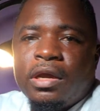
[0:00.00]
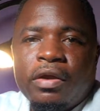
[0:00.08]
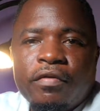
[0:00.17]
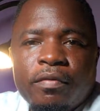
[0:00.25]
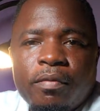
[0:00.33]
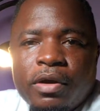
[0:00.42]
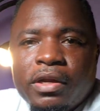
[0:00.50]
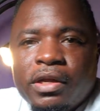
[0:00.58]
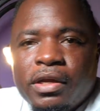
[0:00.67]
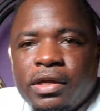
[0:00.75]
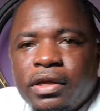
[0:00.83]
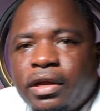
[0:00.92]
everybody
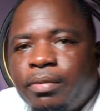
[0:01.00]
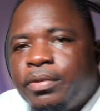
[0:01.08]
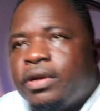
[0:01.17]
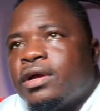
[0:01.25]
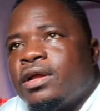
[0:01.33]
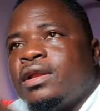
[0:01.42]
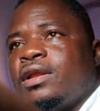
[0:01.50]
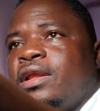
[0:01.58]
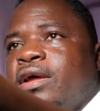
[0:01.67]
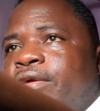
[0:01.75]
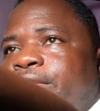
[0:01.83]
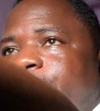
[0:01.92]
hear me
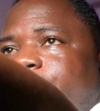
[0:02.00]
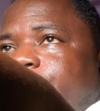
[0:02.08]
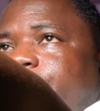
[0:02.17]
clearly.